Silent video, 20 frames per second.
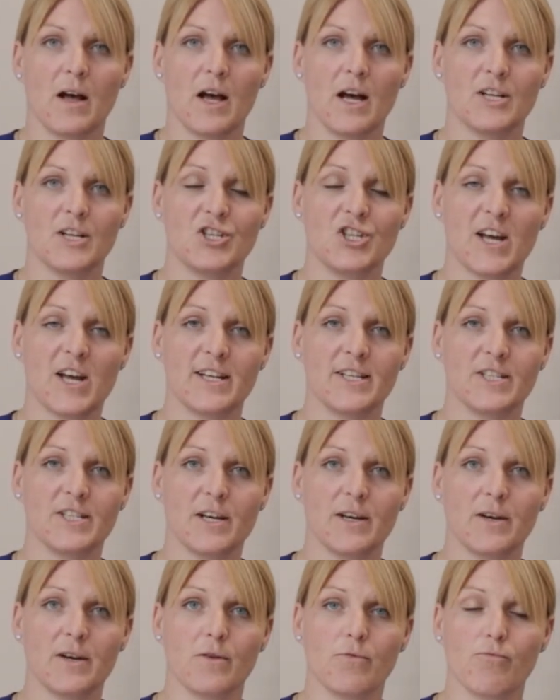a
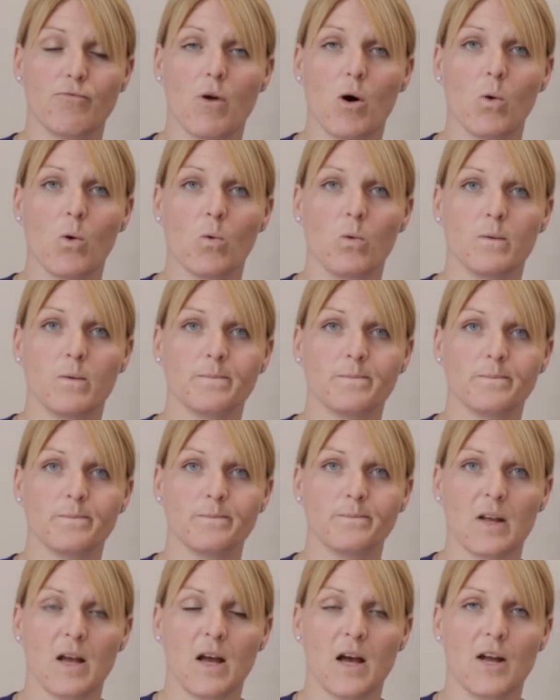gender role.
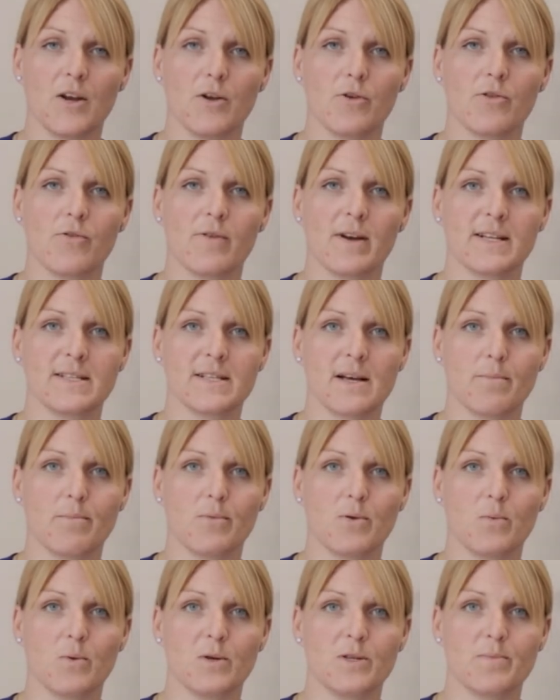Another
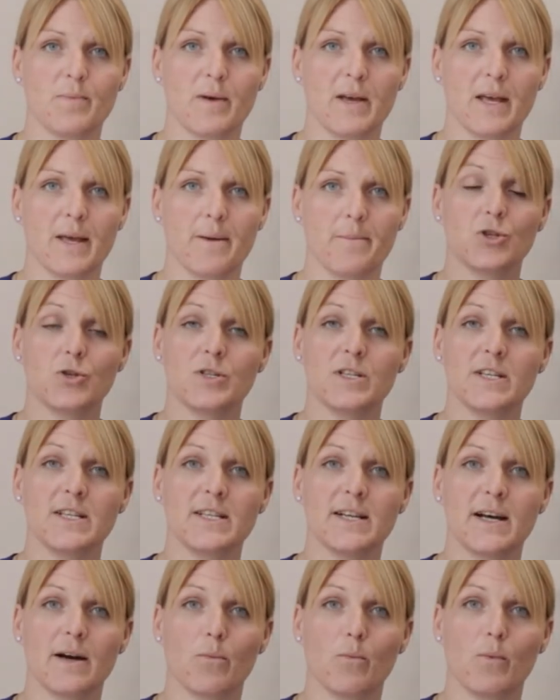example would be
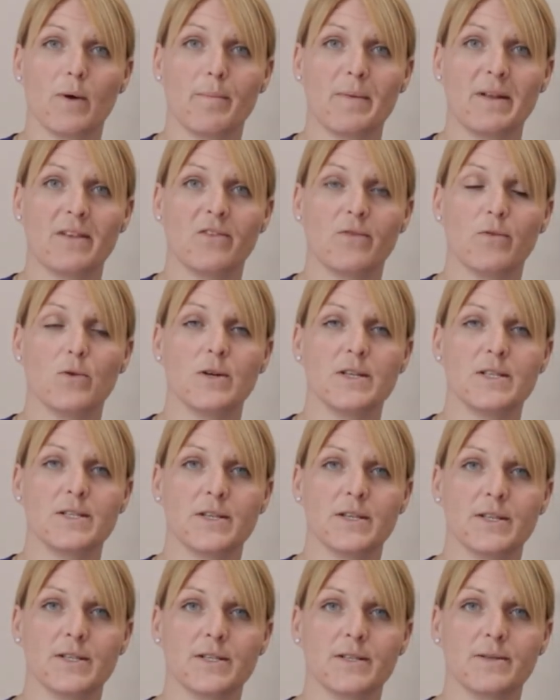shutting down women's
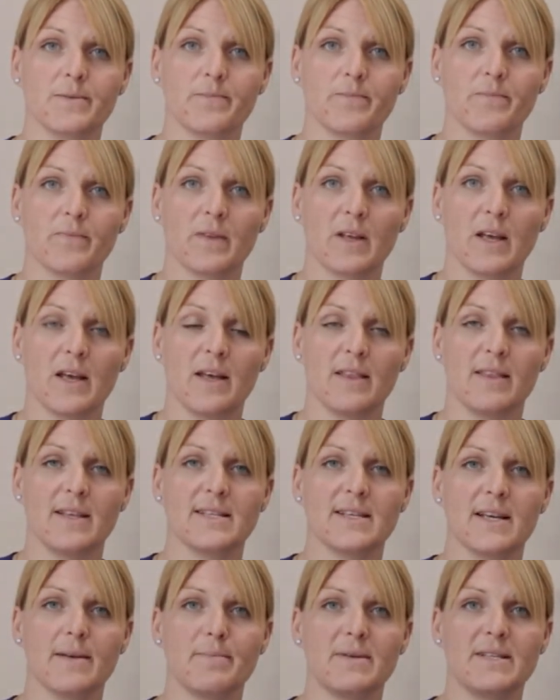voices.
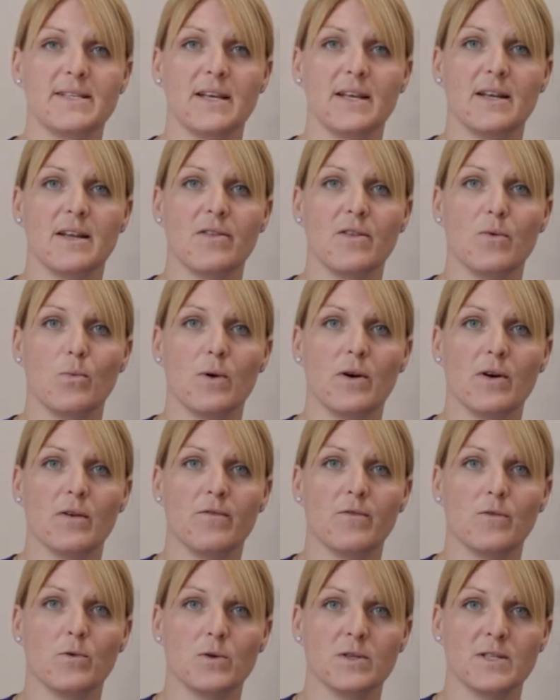This can be seen in the
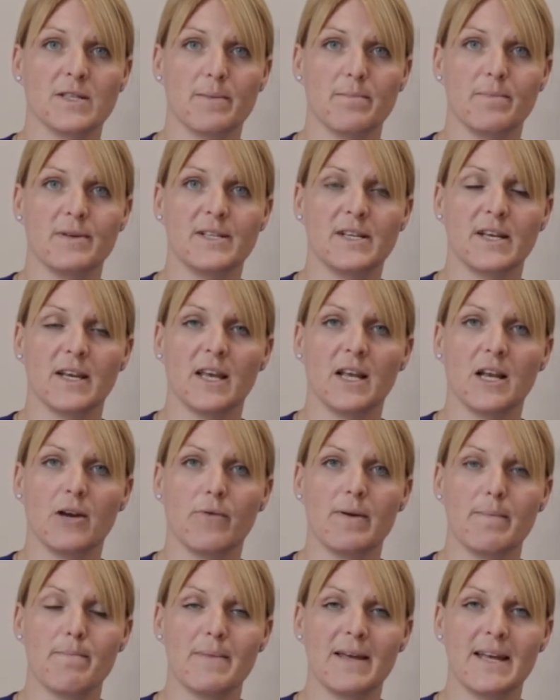workforce, in
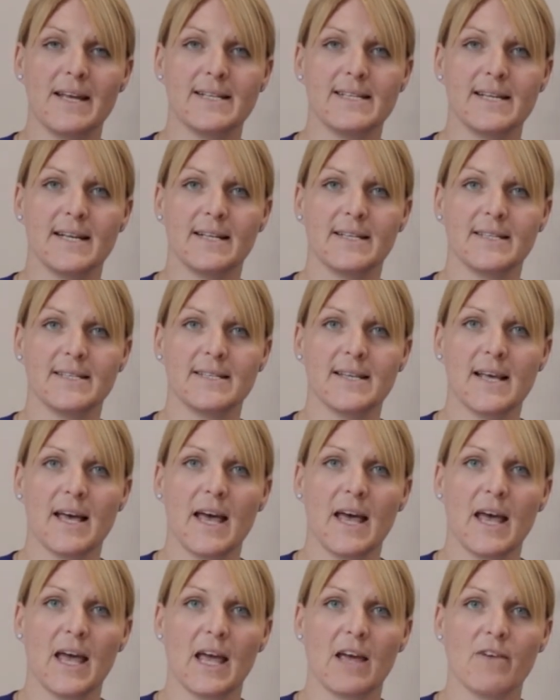particular in meetings.
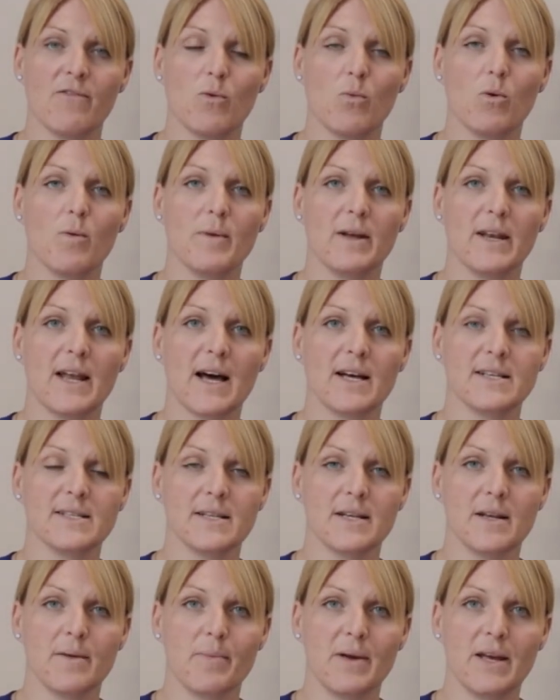If a woman
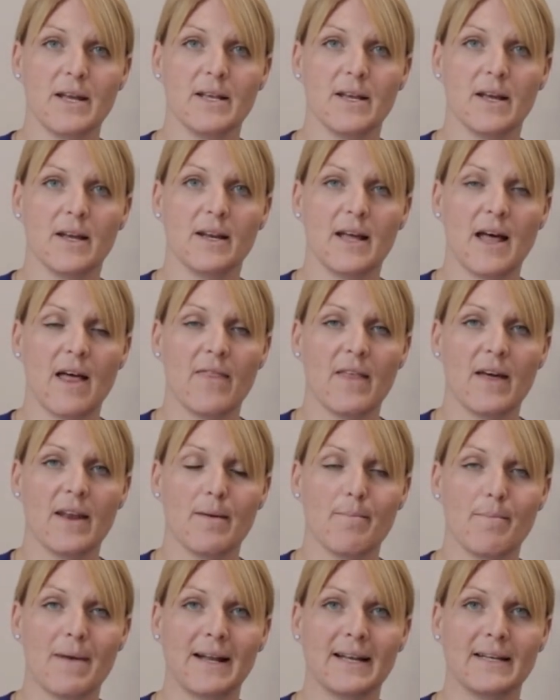has an opinion and then
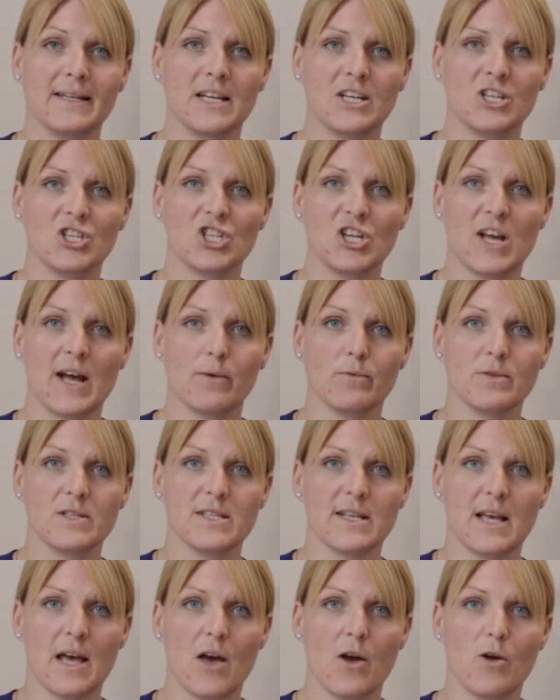a man
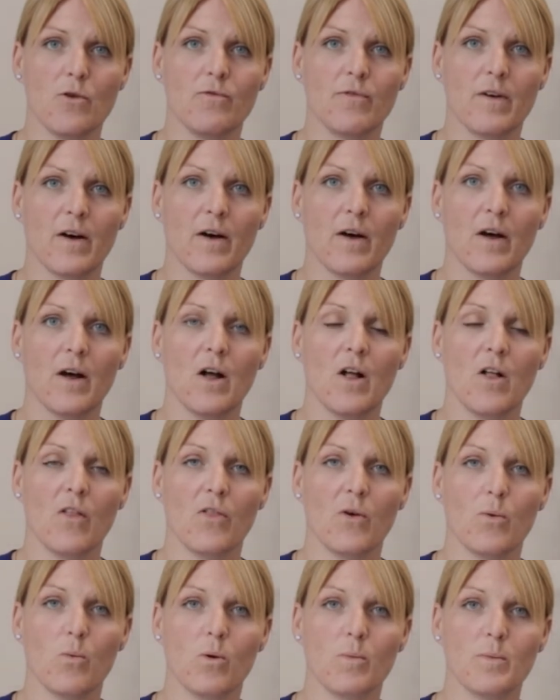shouts over
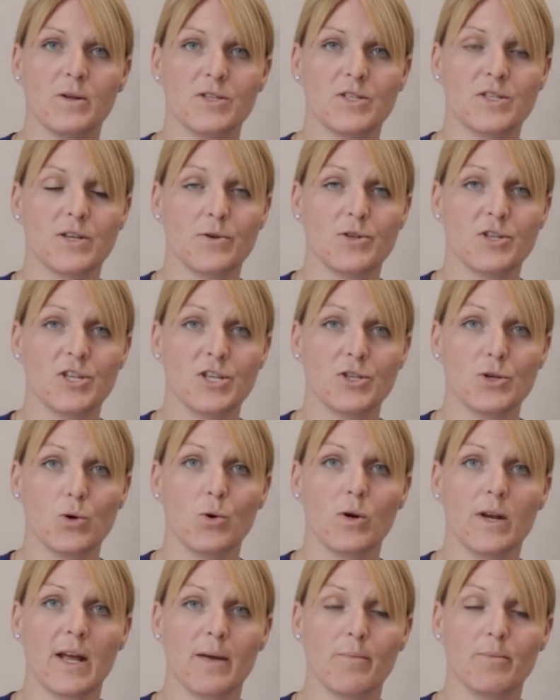the woman so she's
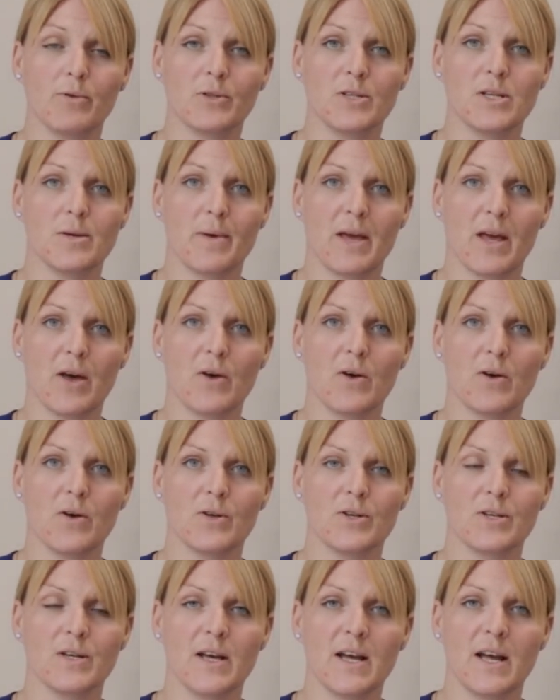unable to be
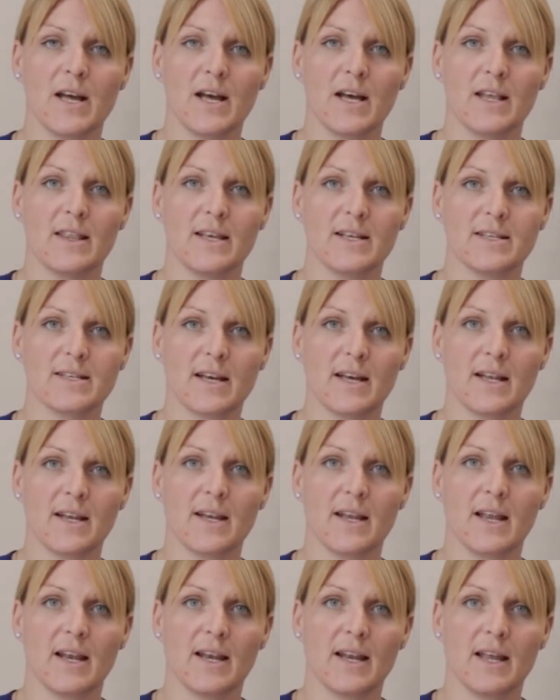heard, this
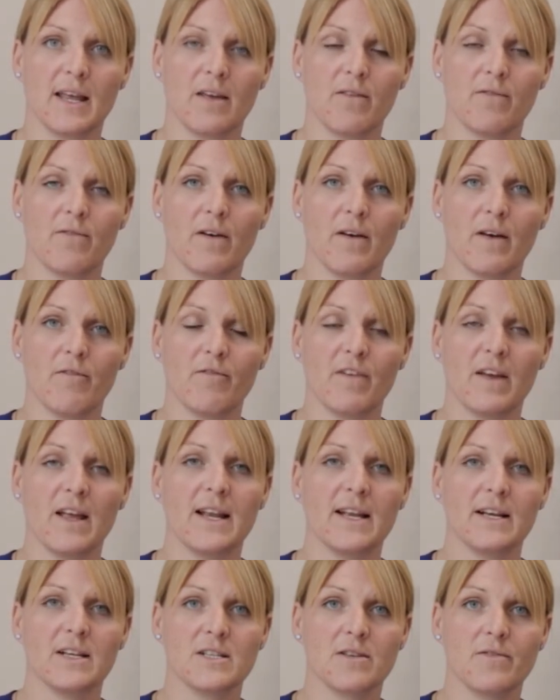can leave
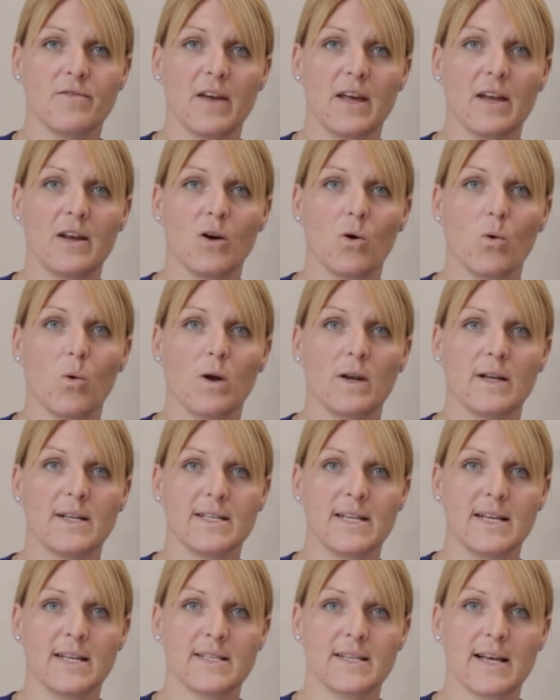feelings of
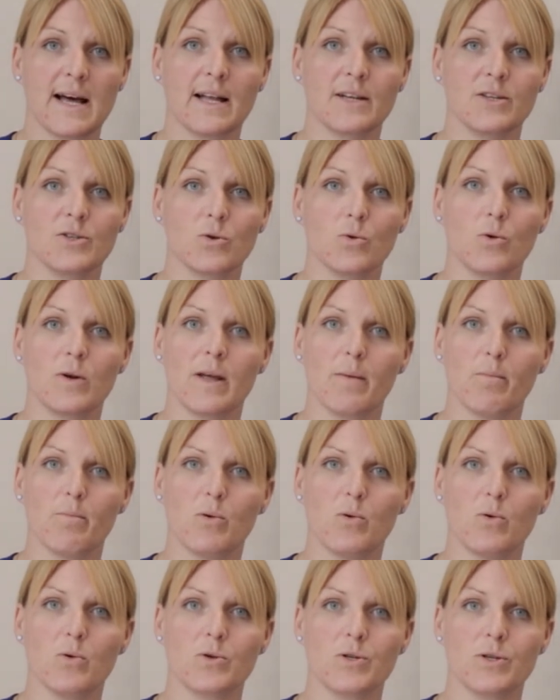inequalities and
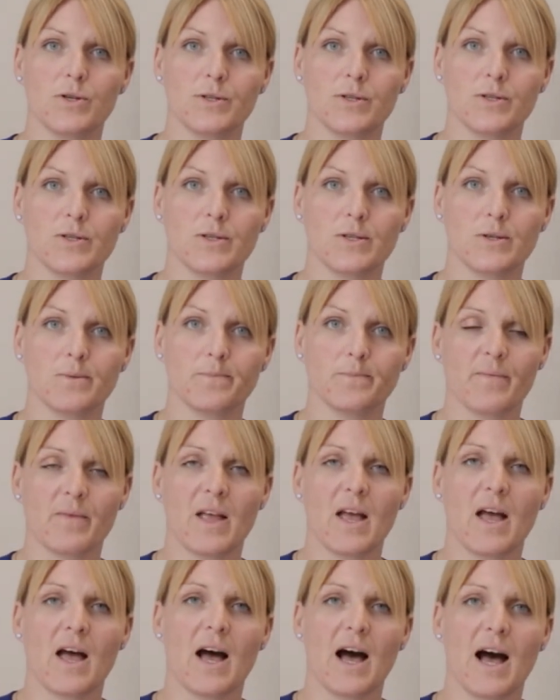unimportance.
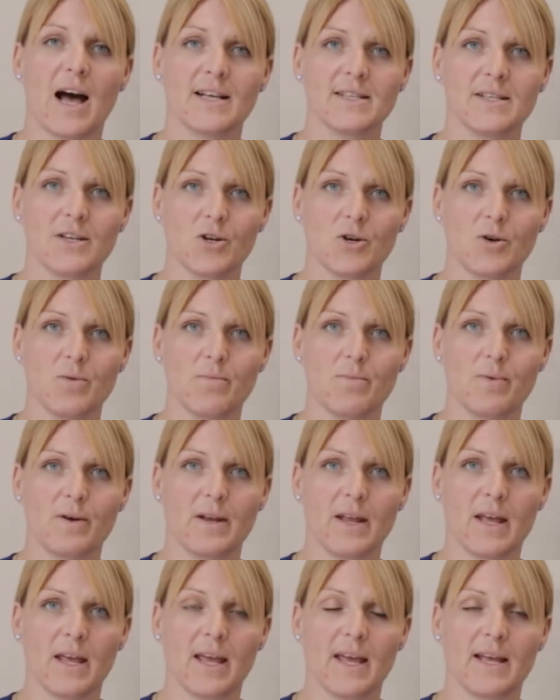As a
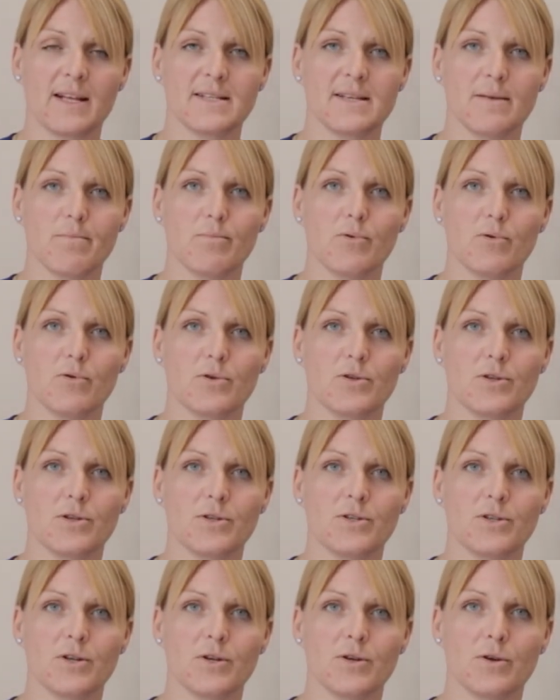company, it's important